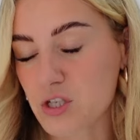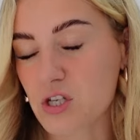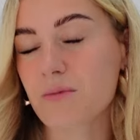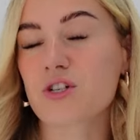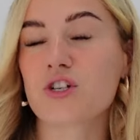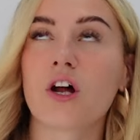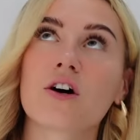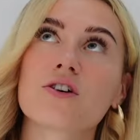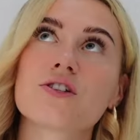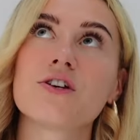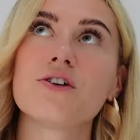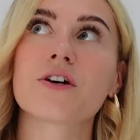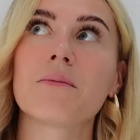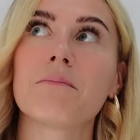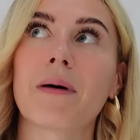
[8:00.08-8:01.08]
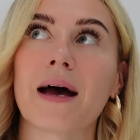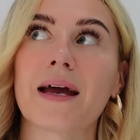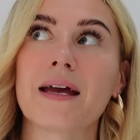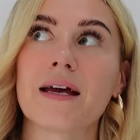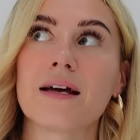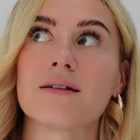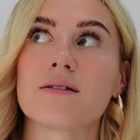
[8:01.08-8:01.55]
Um, so it's nice that you can
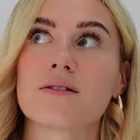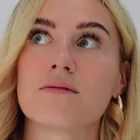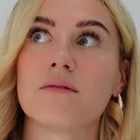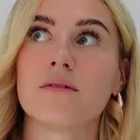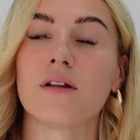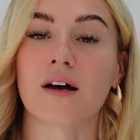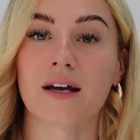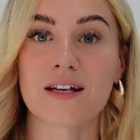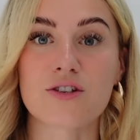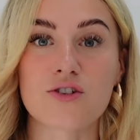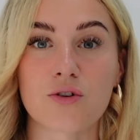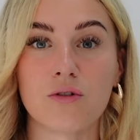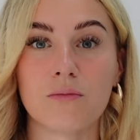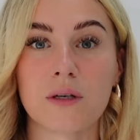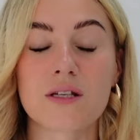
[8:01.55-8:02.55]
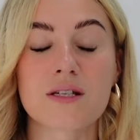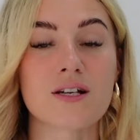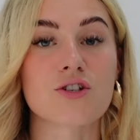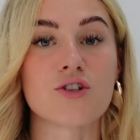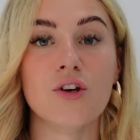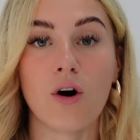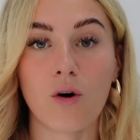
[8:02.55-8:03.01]
pay it in like installments.
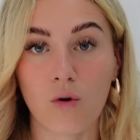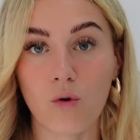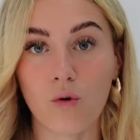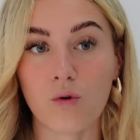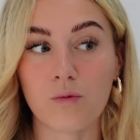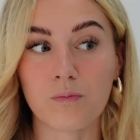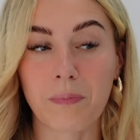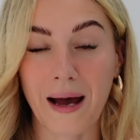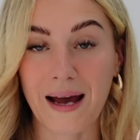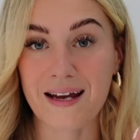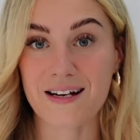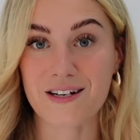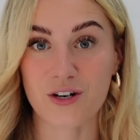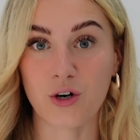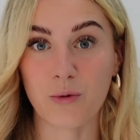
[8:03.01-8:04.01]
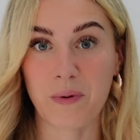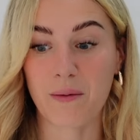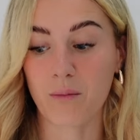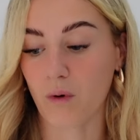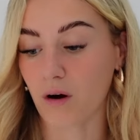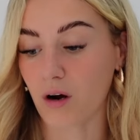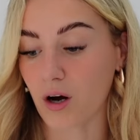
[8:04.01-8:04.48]
It's not all paid up
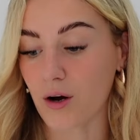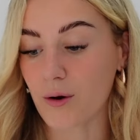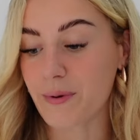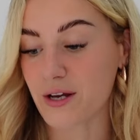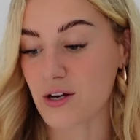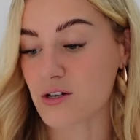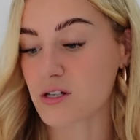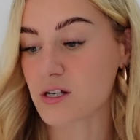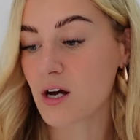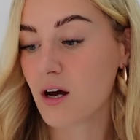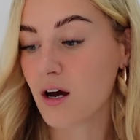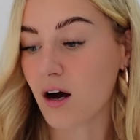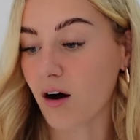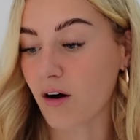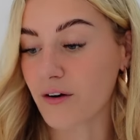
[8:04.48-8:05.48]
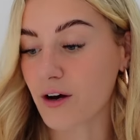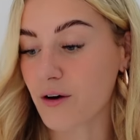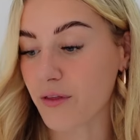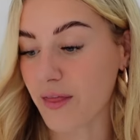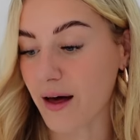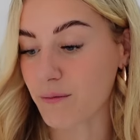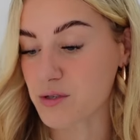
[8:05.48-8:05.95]
in one go, because I know
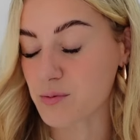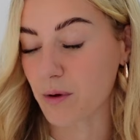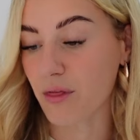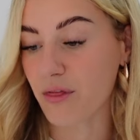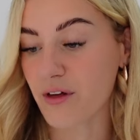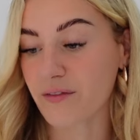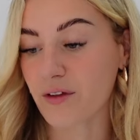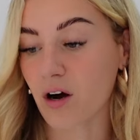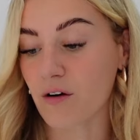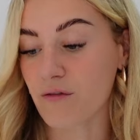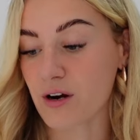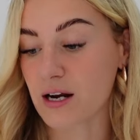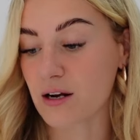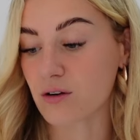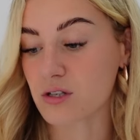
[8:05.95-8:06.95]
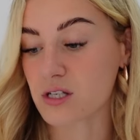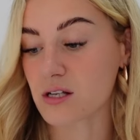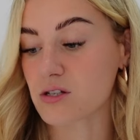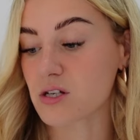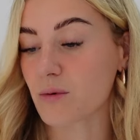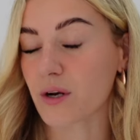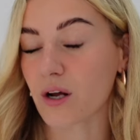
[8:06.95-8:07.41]
that that was one thing that I really looked
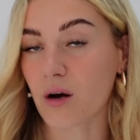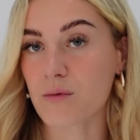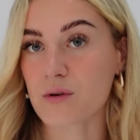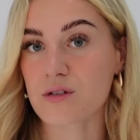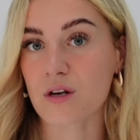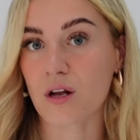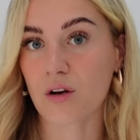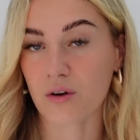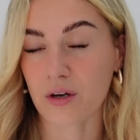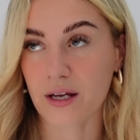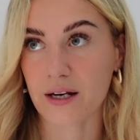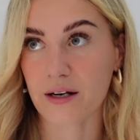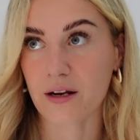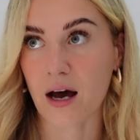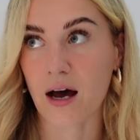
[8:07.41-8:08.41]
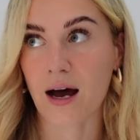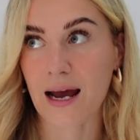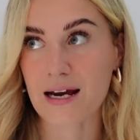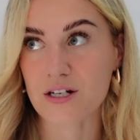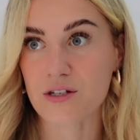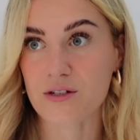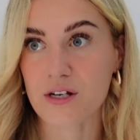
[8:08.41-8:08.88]
into when I was looking at
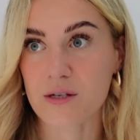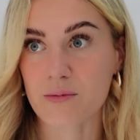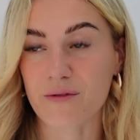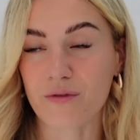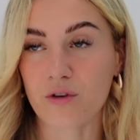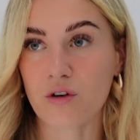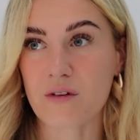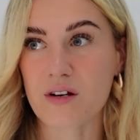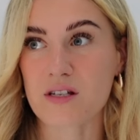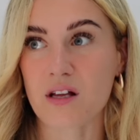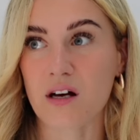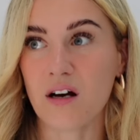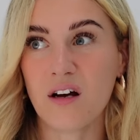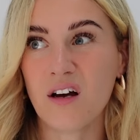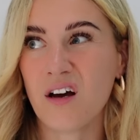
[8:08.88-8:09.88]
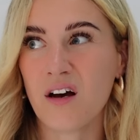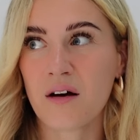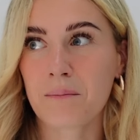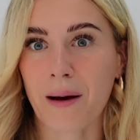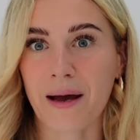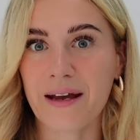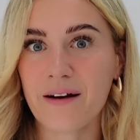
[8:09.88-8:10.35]
agencies before, is that
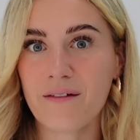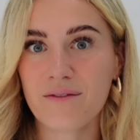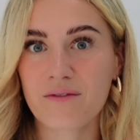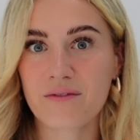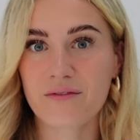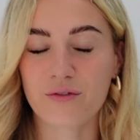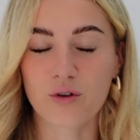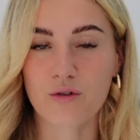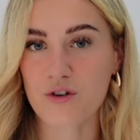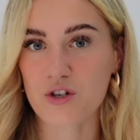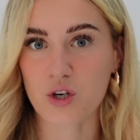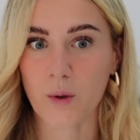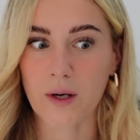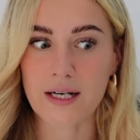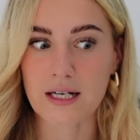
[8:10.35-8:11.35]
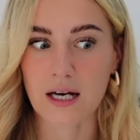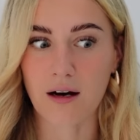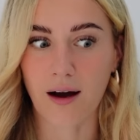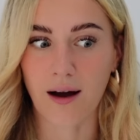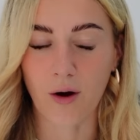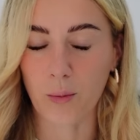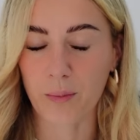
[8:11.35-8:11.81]
paying four hundred quid
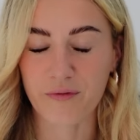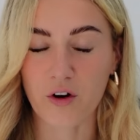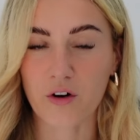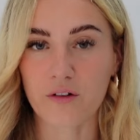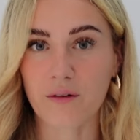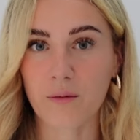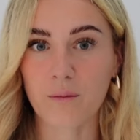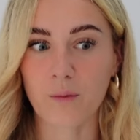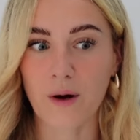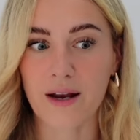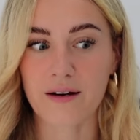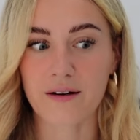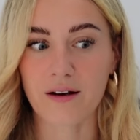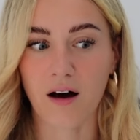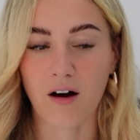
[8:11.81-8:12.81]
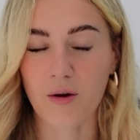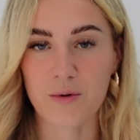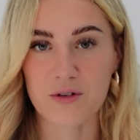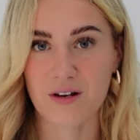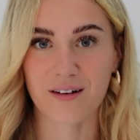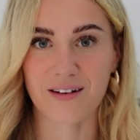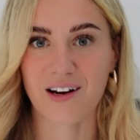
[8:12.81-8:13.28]
up front when I
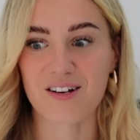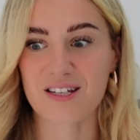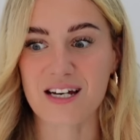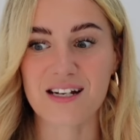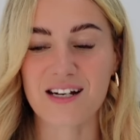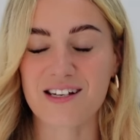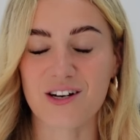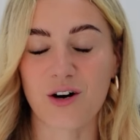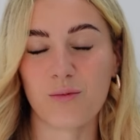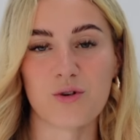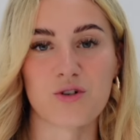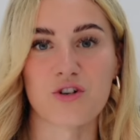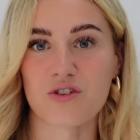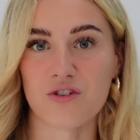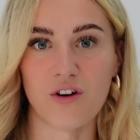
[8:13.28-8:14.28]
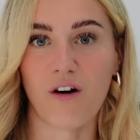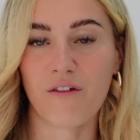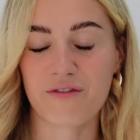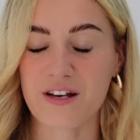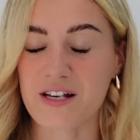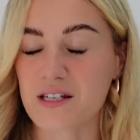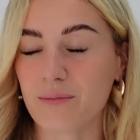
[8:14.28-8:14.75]
was like nineteen years old was just not
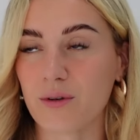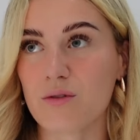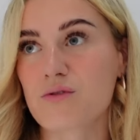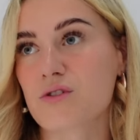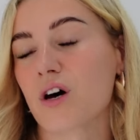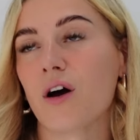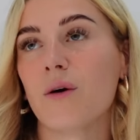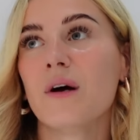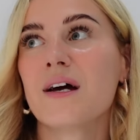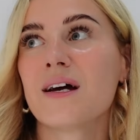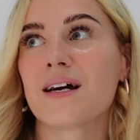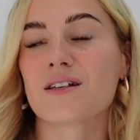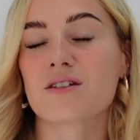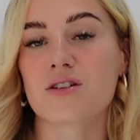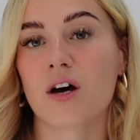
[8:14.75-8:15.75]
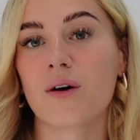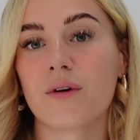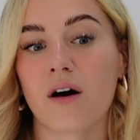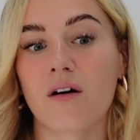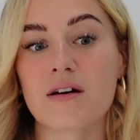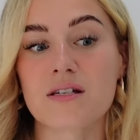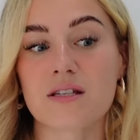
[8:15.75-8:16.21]
feasible. So it's so
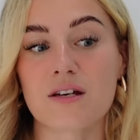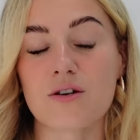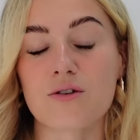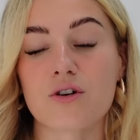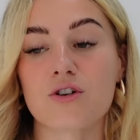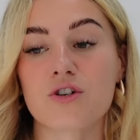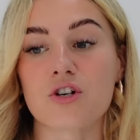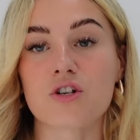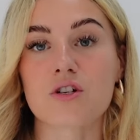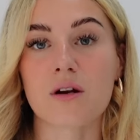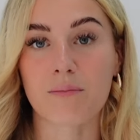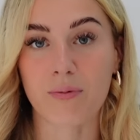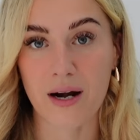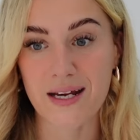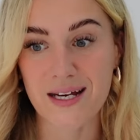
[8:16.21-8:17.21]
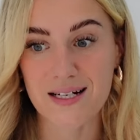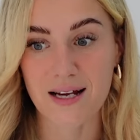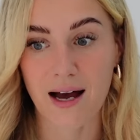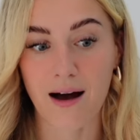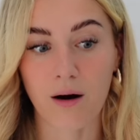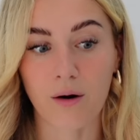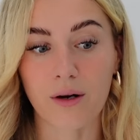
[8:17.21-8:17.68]
nice that you can just break it
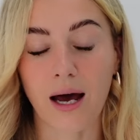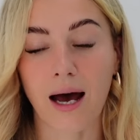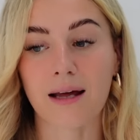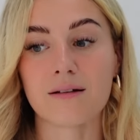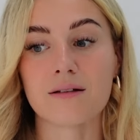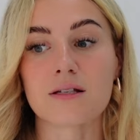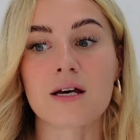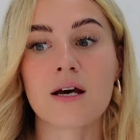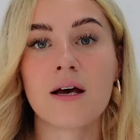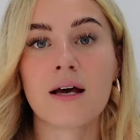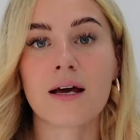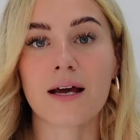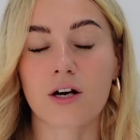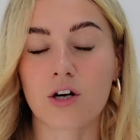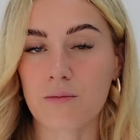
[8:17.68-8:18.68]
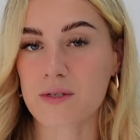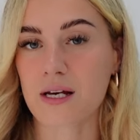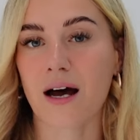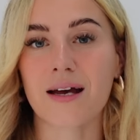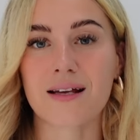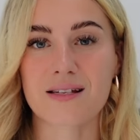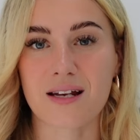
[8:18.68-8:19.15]
down and it comes
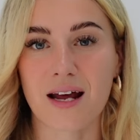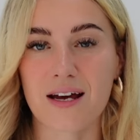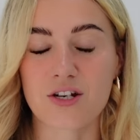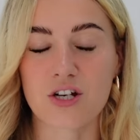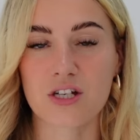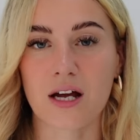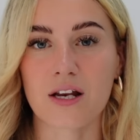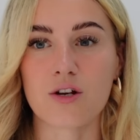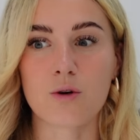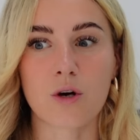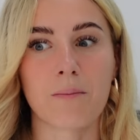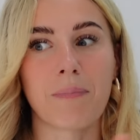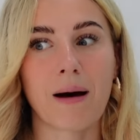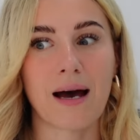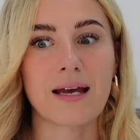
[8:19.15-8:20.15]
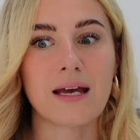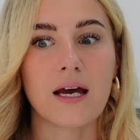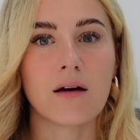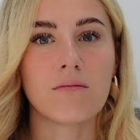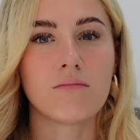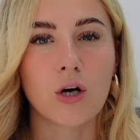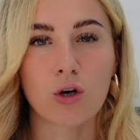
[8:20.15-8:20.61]
out in stages and you can pay
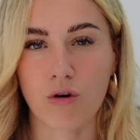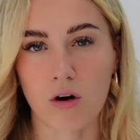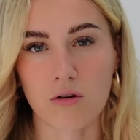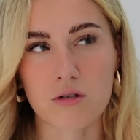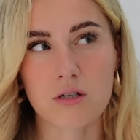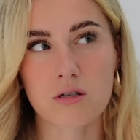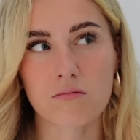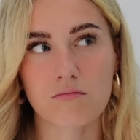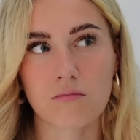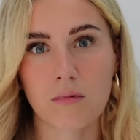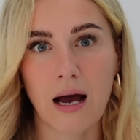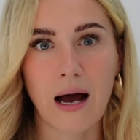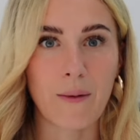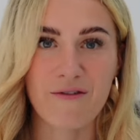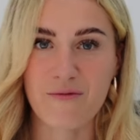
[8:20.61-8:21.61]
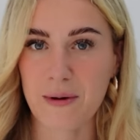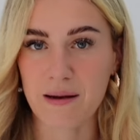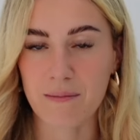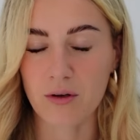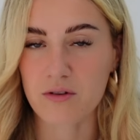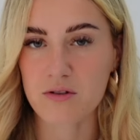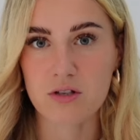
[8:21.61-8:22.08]
it across however many
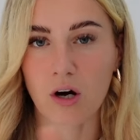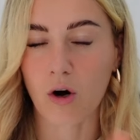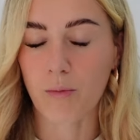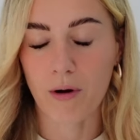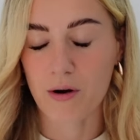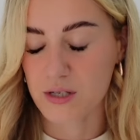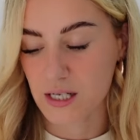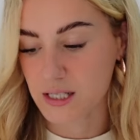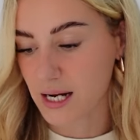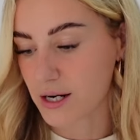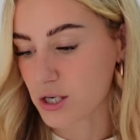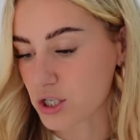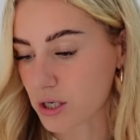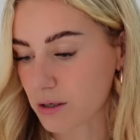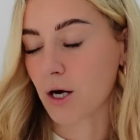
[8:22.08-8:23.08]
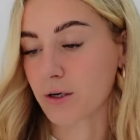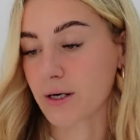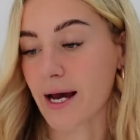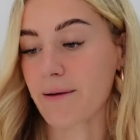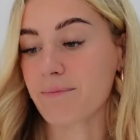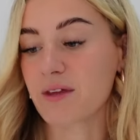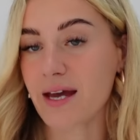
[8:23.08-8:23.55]
months the whole process takes you.
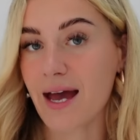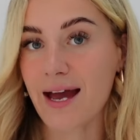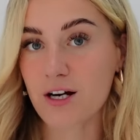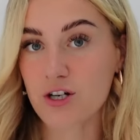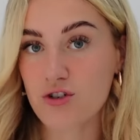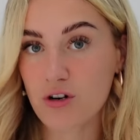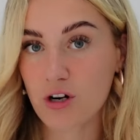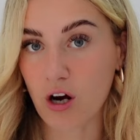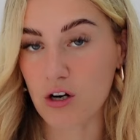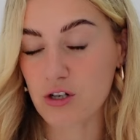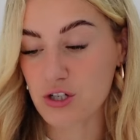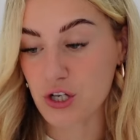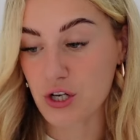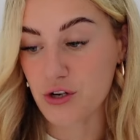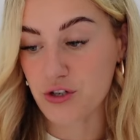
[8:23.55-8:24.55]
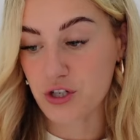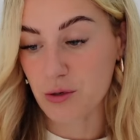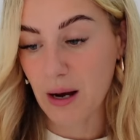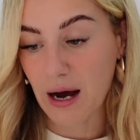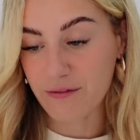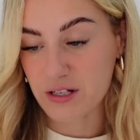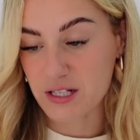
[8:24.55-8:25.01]
Okay, the extra cost that you do
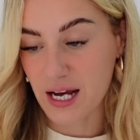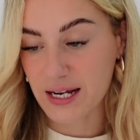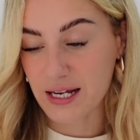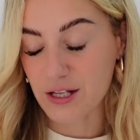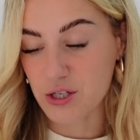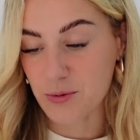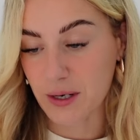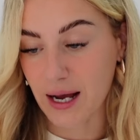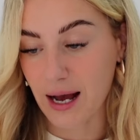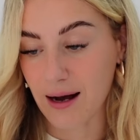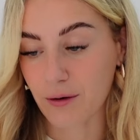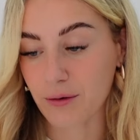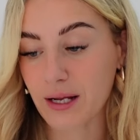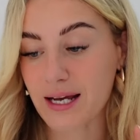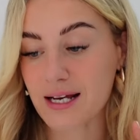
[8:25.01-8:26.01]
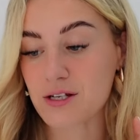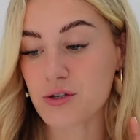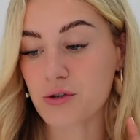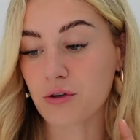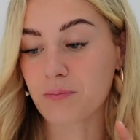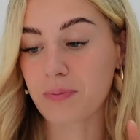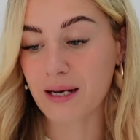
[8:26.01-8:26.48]
have to take into account is
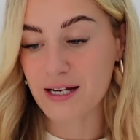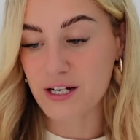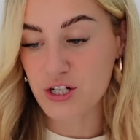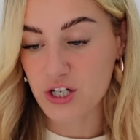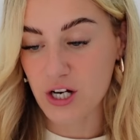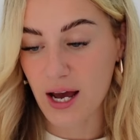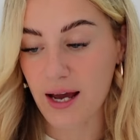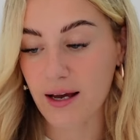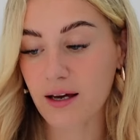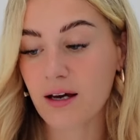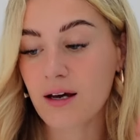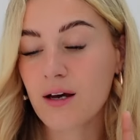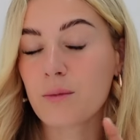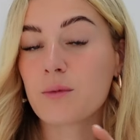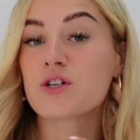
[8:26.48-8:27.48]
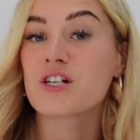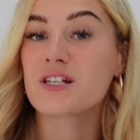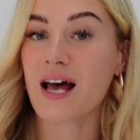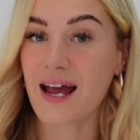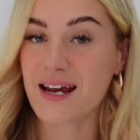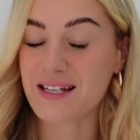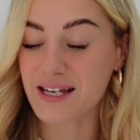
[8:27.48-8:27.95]
your police check, which is
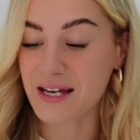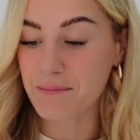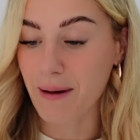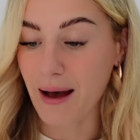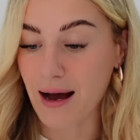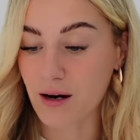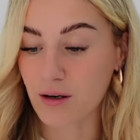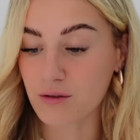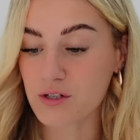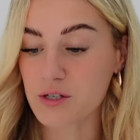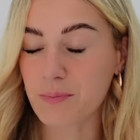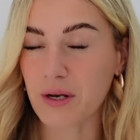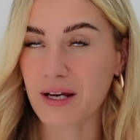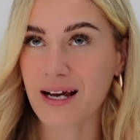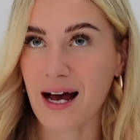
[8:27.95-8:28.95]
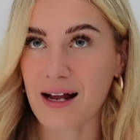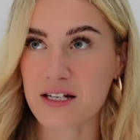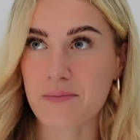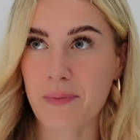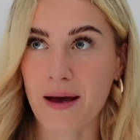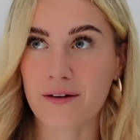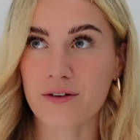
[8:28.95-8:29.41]
eighteen pounds, but it can
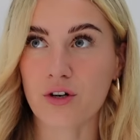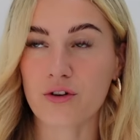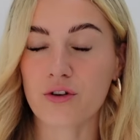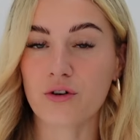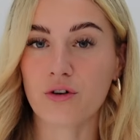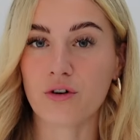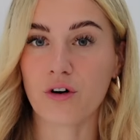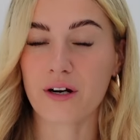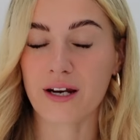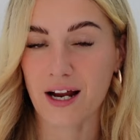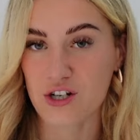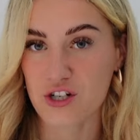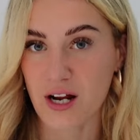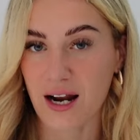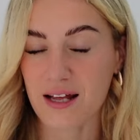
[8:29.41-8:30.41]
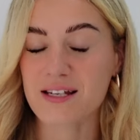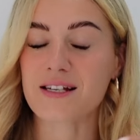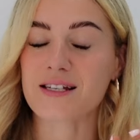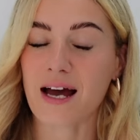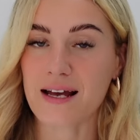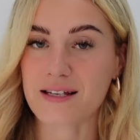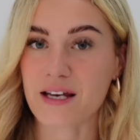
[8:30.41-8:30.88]
depend on your nationality.
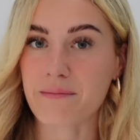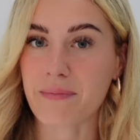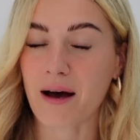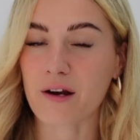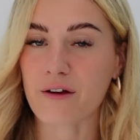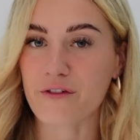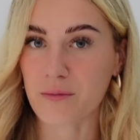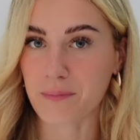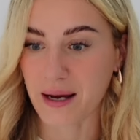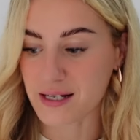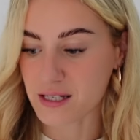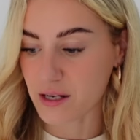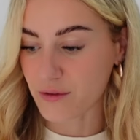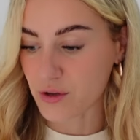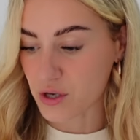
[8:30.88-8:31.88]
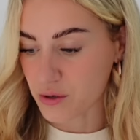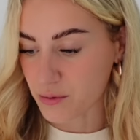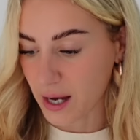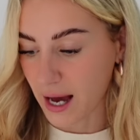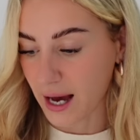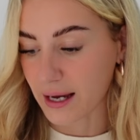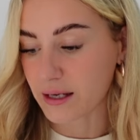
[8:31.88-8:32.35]
It's eighteen pounds if you're based in the U
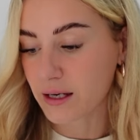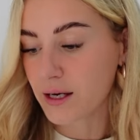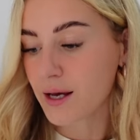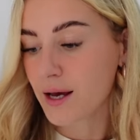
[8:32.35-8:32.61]
K.